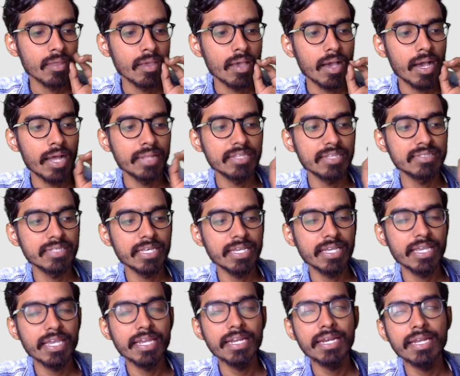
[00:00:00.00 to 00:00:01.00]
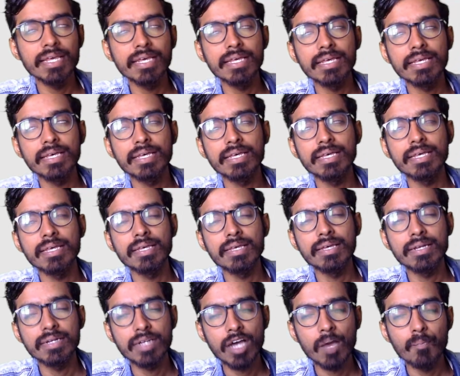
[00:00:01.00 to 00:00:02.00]
And the second
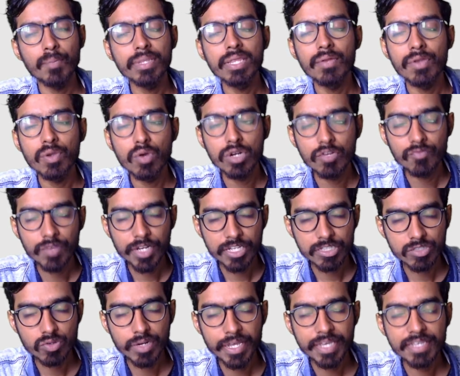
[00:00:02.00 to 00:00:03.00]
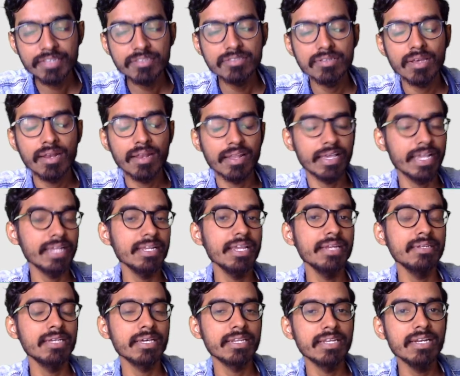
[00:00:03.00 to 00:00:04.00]
topic that we're going to finish today is line
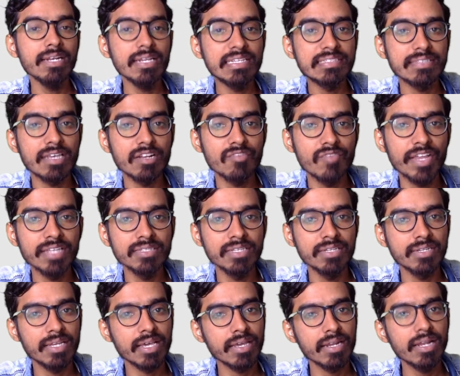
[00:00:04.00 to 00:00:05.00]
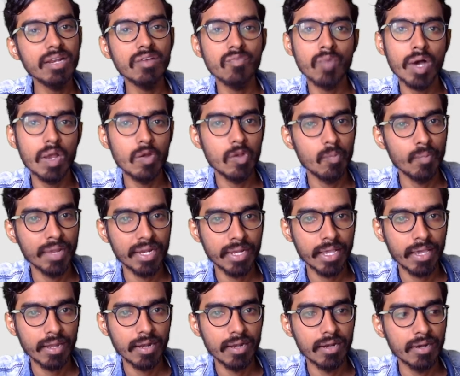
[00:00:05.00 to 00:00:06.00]
integral, surface integral, volume
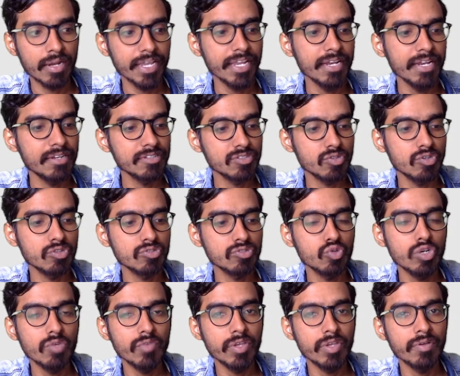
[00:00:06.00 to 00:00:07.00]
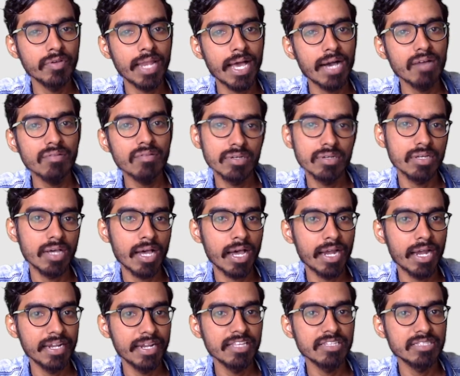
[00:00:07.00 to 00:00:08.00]
integral, right? So soon we will have
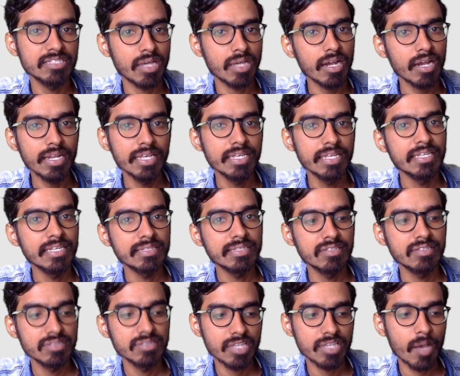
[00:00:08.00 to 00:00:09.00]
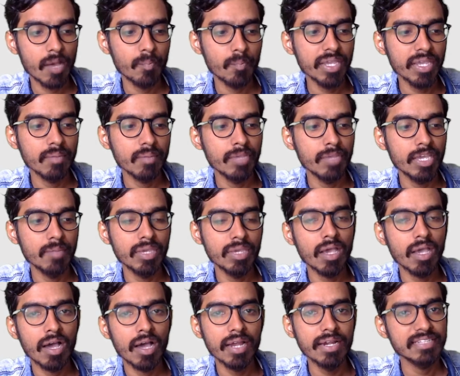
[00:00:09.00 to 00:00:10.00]
a test on this topic, maybe
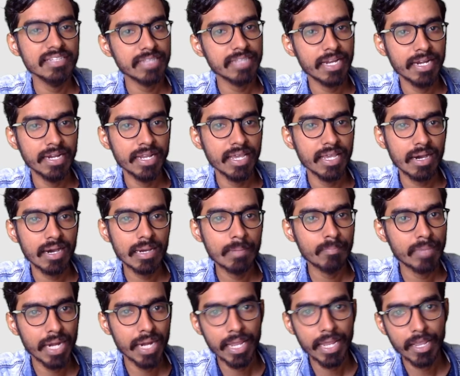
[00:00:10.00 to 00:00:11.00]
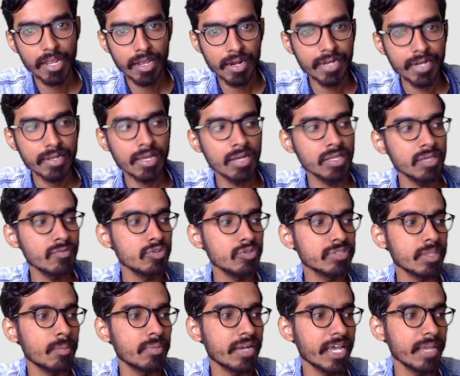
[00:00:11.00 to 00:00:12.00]
on Sunday or Monday, right? I'll give you
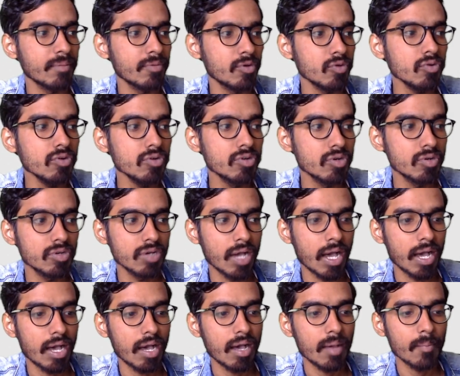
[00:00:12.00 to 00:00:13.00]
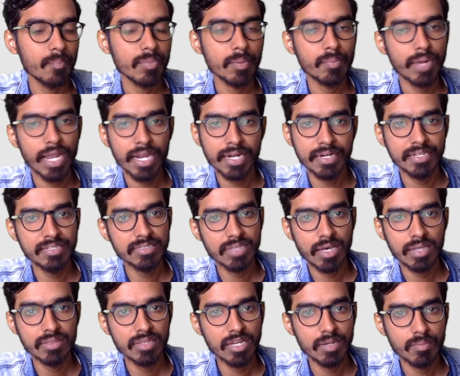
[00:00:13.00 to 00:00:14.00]
some time to practice
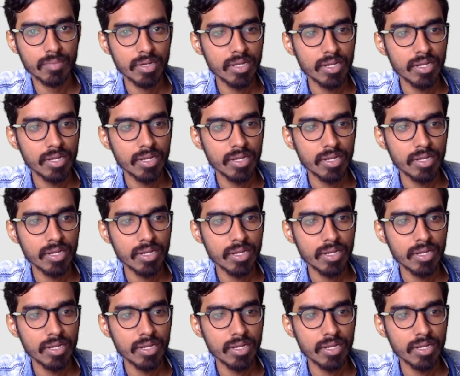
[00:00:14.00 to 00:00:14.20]
on that.